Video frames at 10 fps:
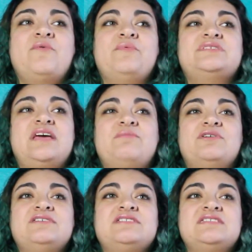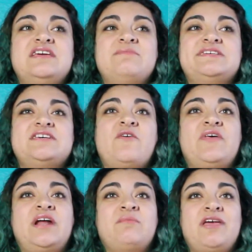was able to see in myself
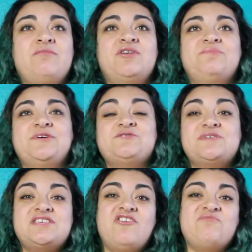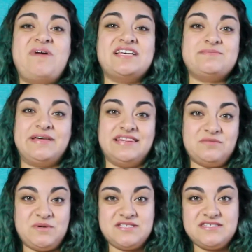that I'm able to push myself past my
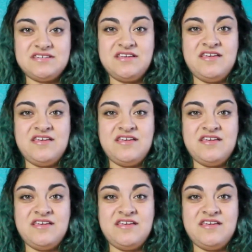limits.